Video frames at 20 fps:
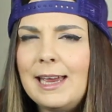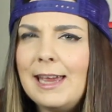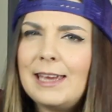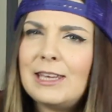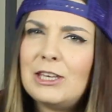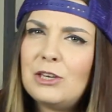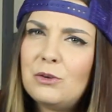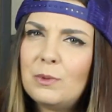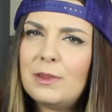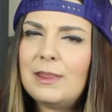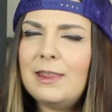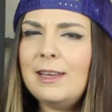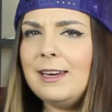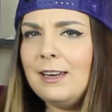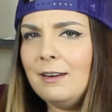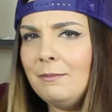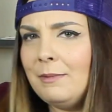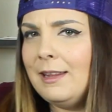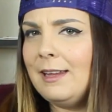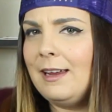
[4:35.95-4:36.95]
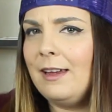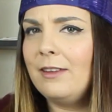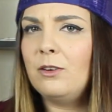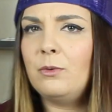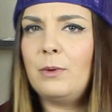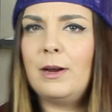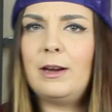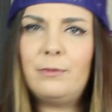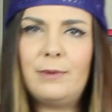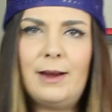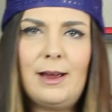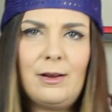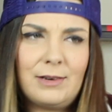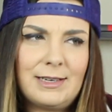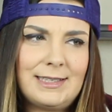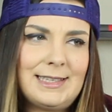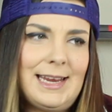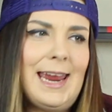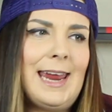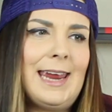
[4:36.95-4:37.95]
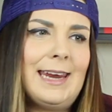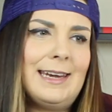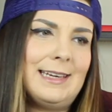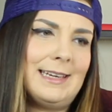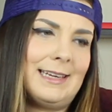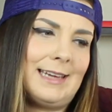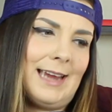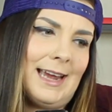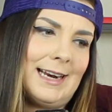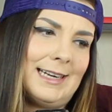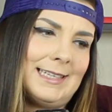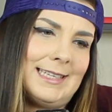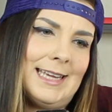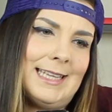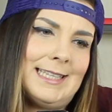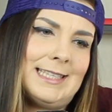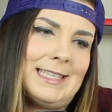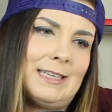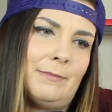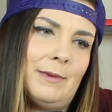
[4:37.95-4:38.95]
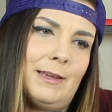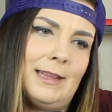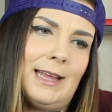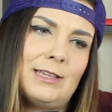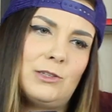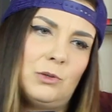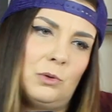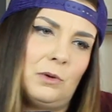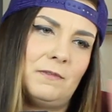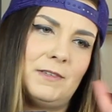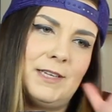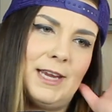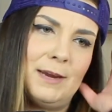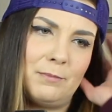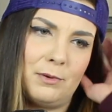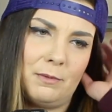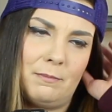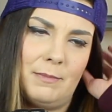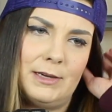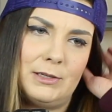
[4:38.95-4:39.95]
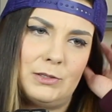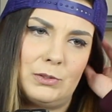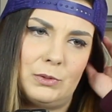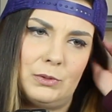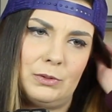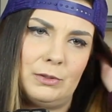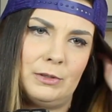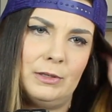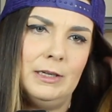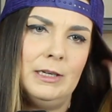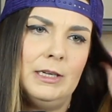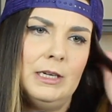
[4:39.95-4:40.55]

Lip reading: you would think it'd be the other way around, because Andy kind of tends to be that sort of temperamental